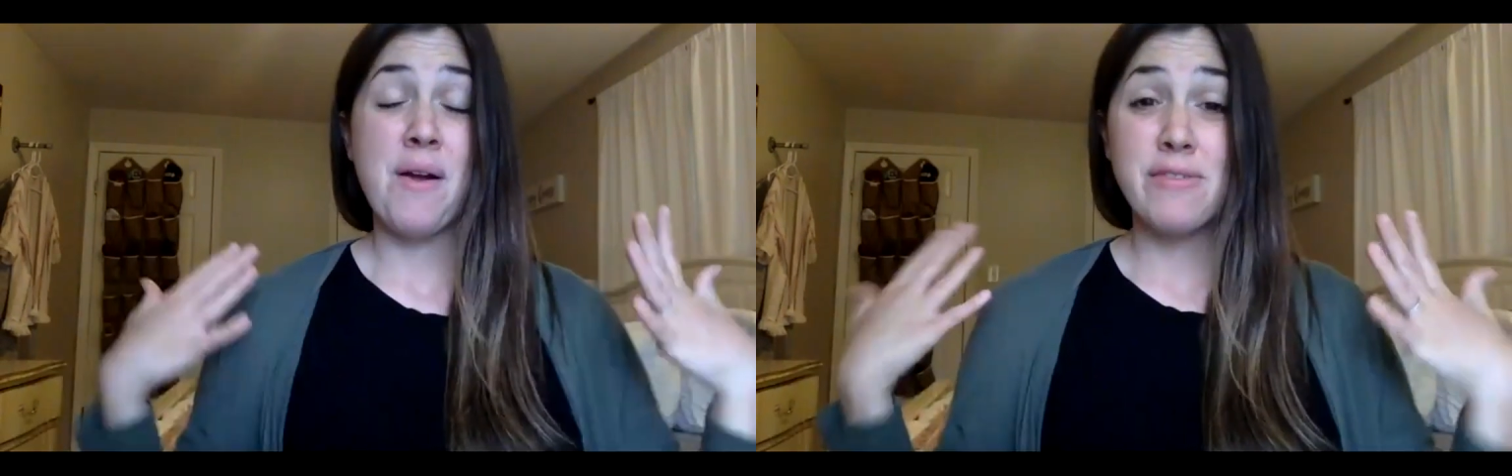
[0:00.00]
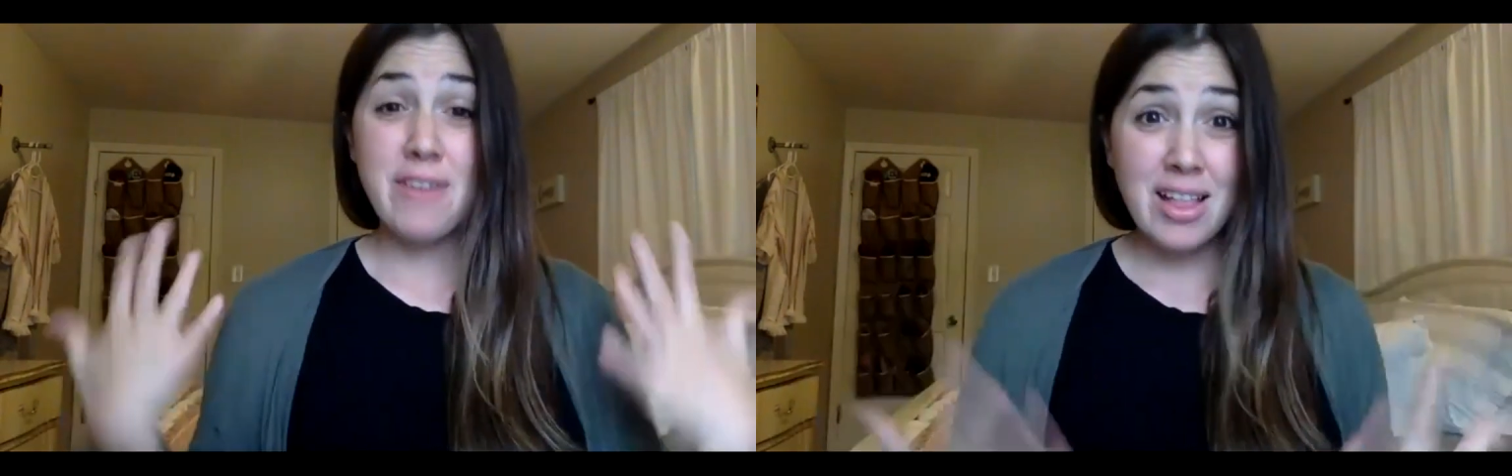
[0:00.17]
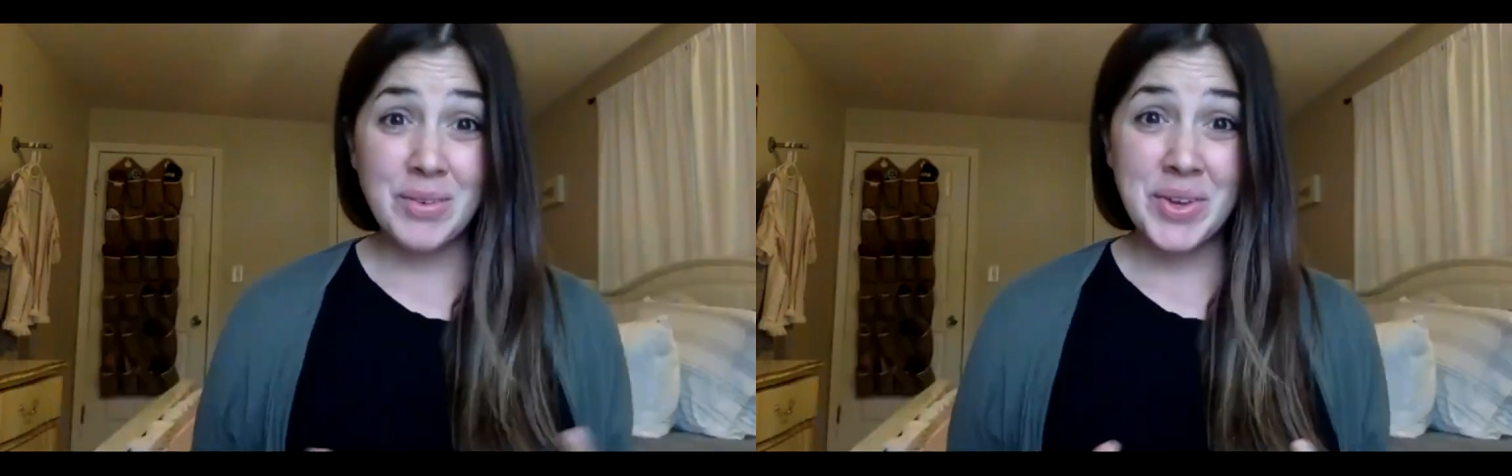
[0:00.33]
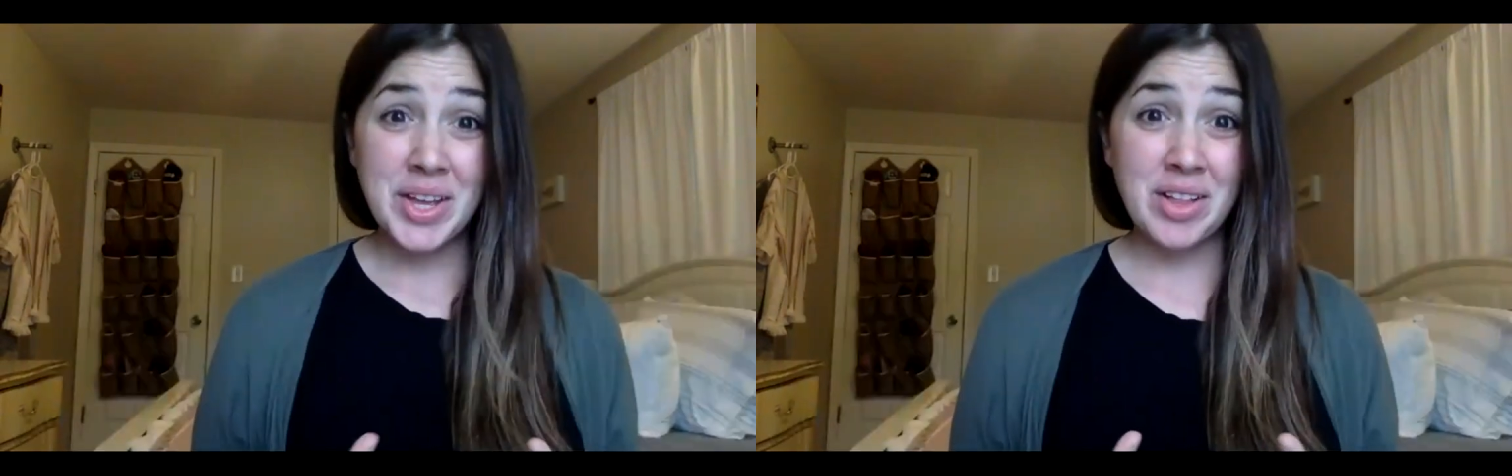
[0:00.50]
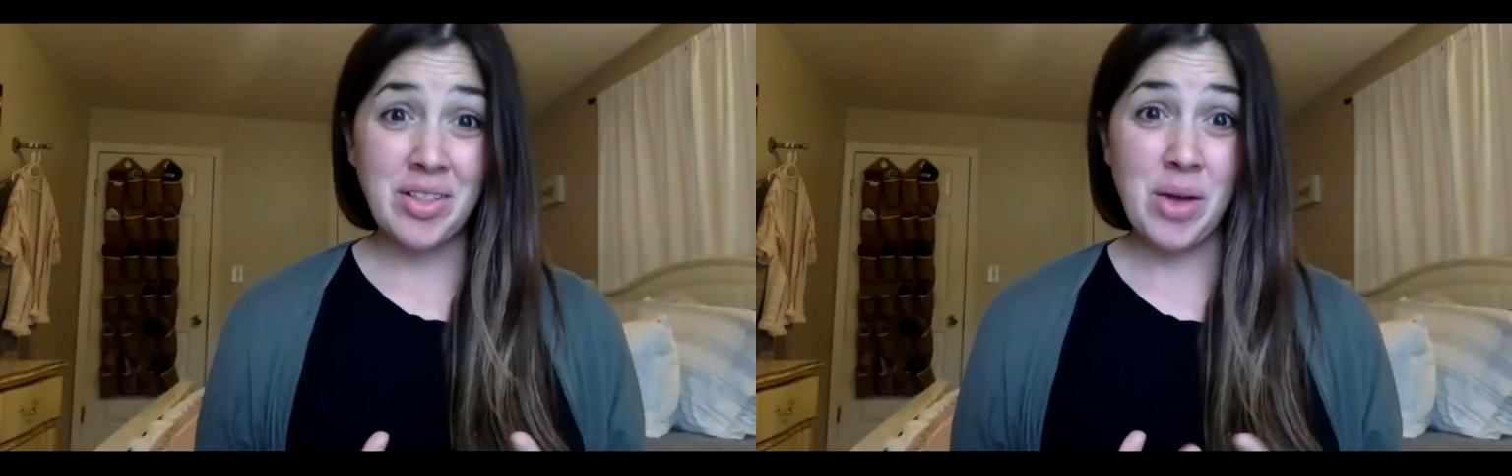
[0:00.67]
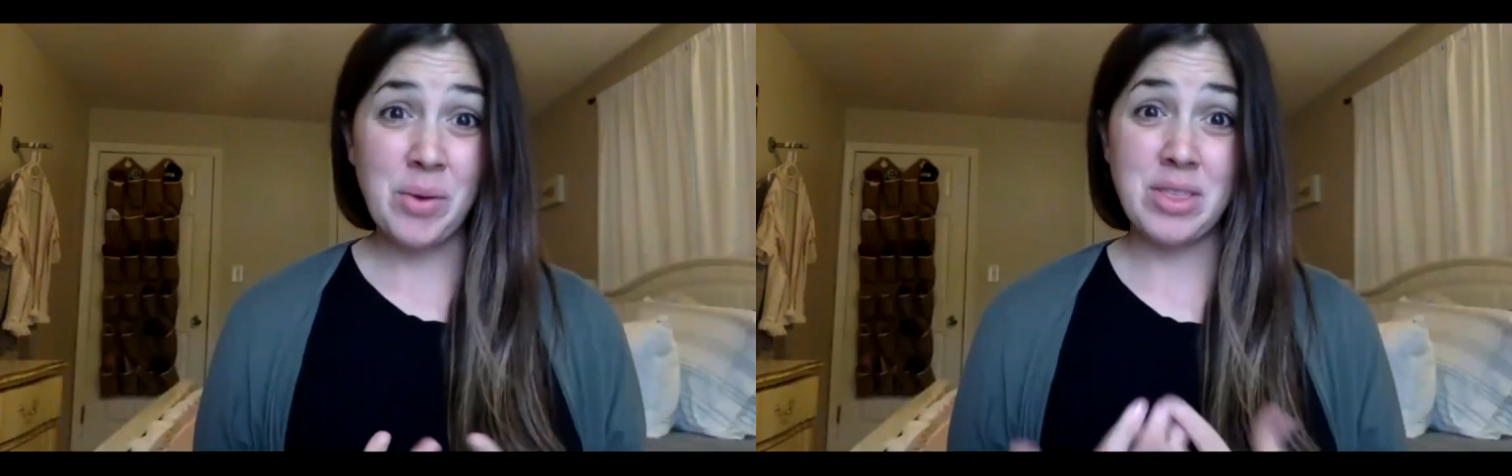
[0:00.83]
following
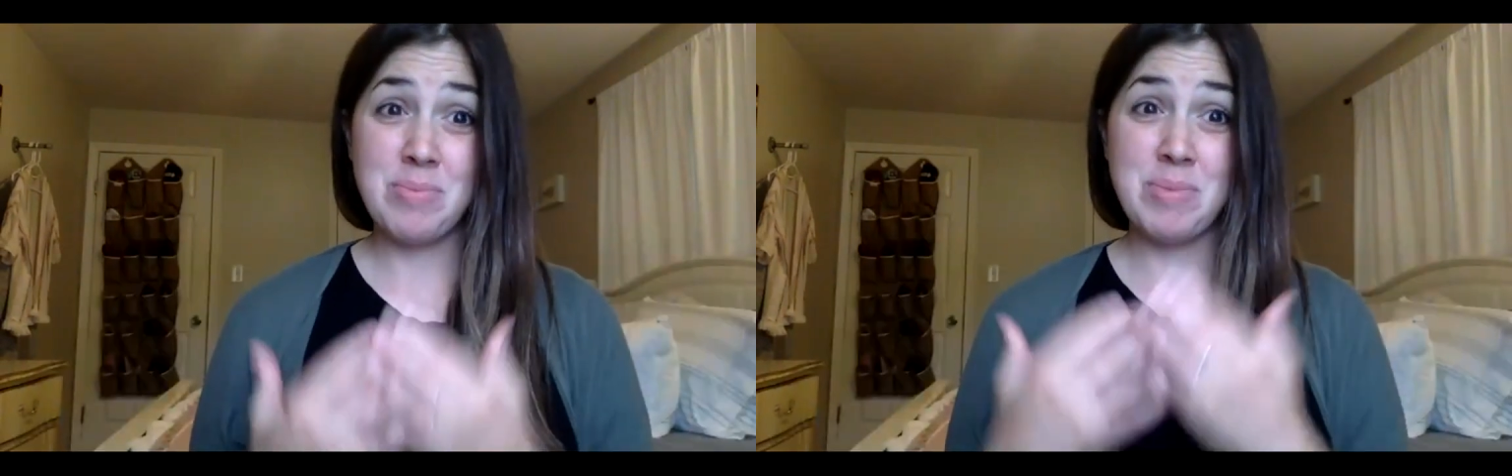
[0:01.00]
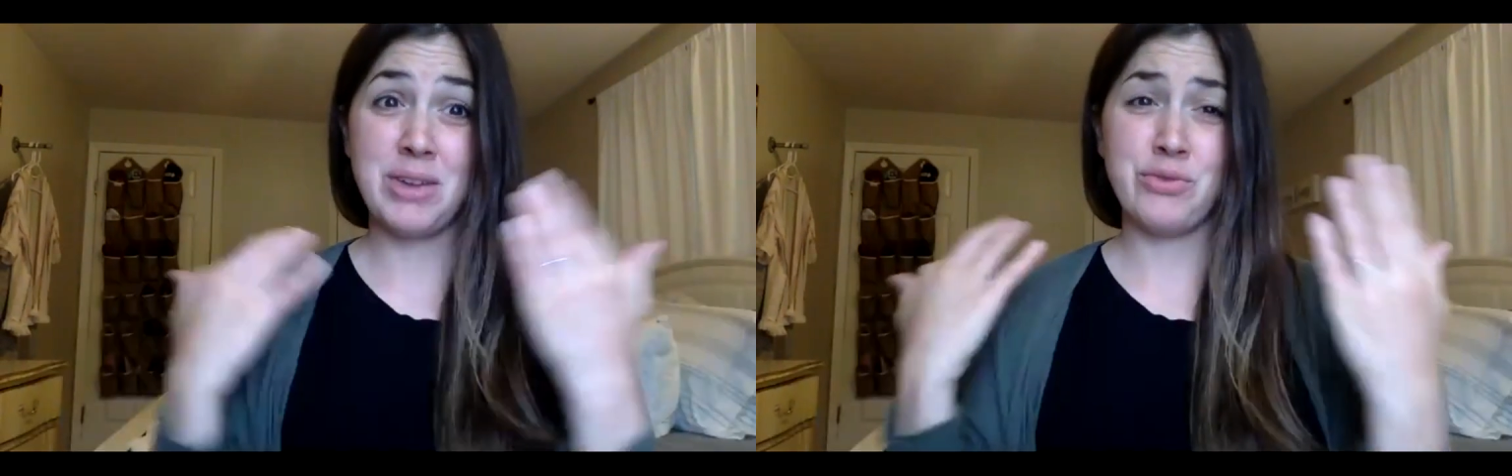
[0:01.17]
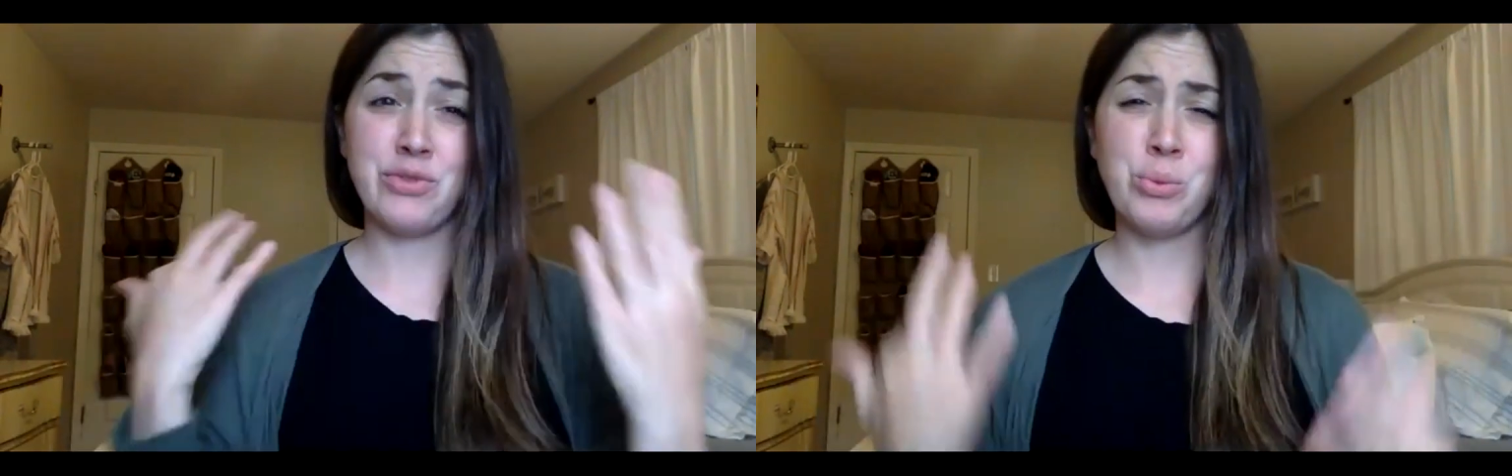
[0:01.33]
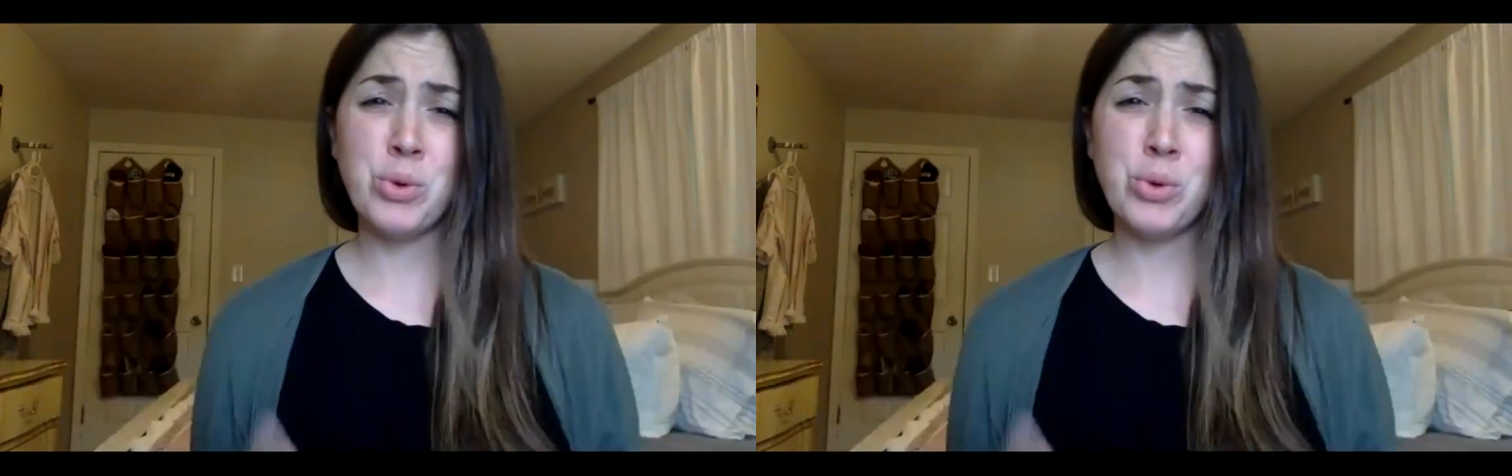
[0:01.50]
along with me and for